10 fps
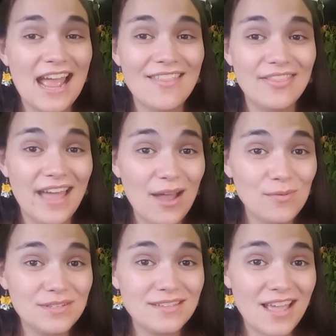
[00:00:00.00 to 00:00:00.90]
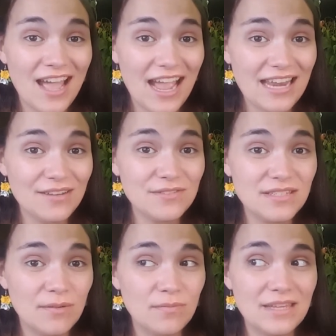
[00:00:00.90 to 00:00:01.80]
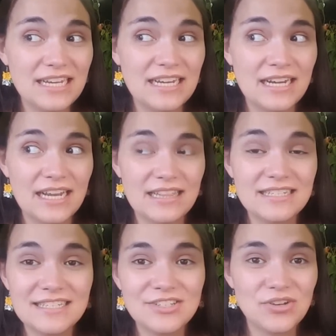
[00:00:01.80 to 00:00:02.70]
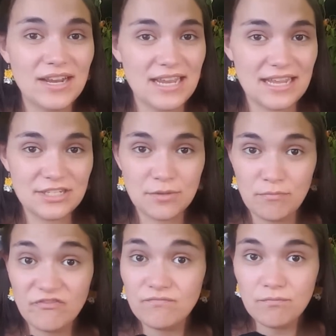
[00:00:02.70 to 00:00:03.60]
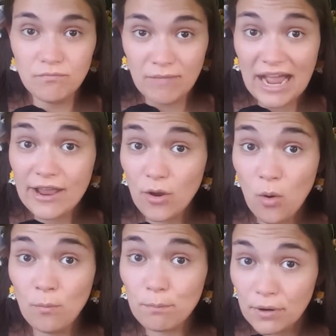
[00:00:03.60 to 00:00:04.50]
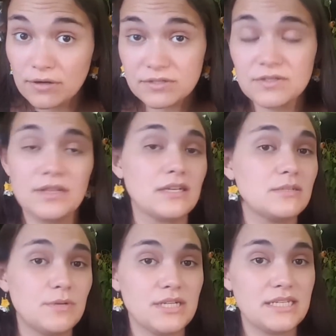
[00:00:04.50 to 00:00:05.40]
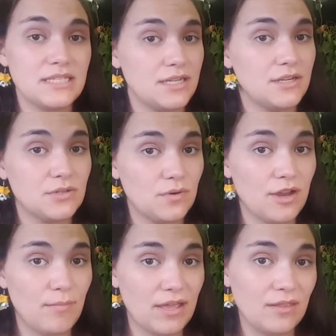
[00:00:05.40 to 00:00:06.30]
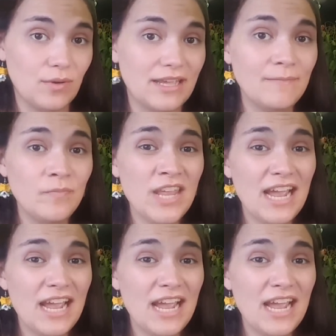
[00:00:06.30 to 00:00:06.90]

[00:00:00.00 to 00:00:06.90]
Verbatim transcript: And that was kind of something, and this is treading into my own personal experience territory, by the way.